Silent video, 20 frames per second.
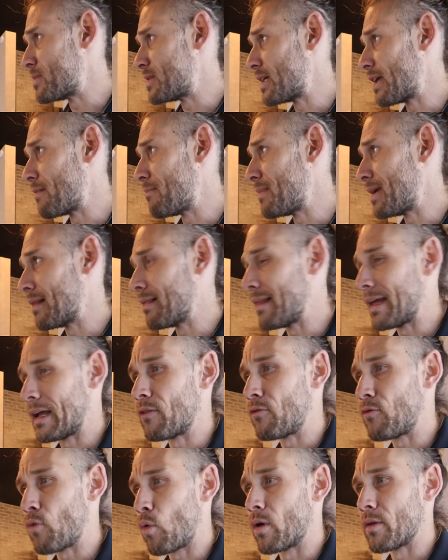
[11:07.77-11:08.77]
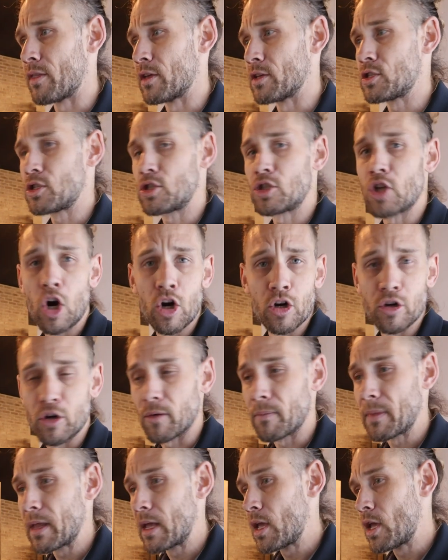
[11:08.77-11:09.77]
to give me a link for the starter.